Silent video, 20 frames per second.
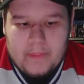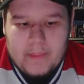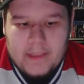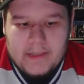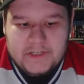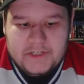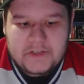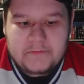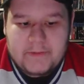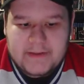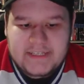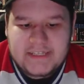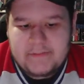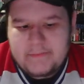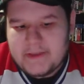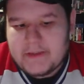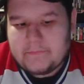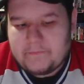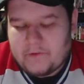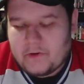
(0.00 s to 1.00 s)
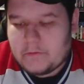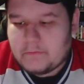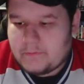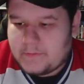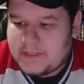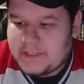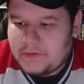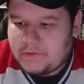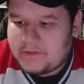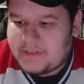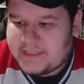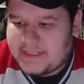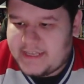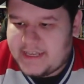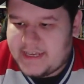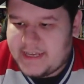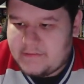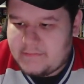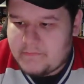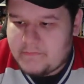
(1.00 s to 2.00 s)
it should basically be confirmed we do see
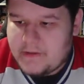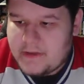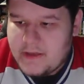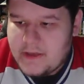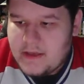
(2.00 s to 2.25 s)
him,